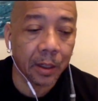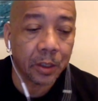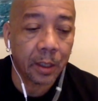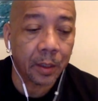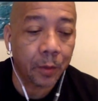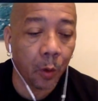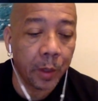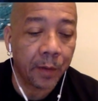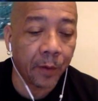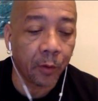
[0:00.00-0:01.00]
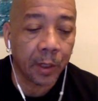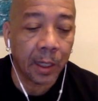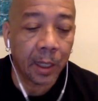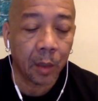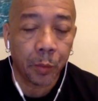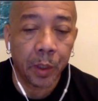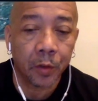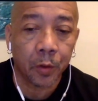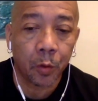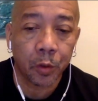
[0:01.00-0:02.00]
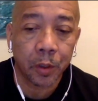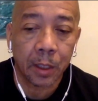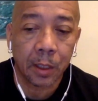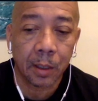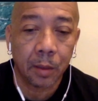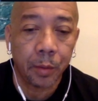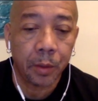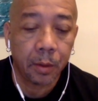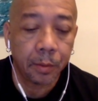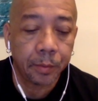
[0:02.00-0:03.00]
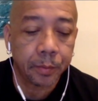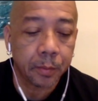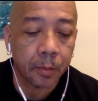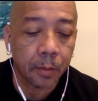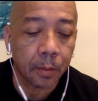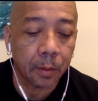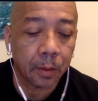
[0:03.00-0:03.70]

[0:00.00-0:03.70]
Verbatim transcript: That's why we never really help you, so we should have help you. Mm-hmm.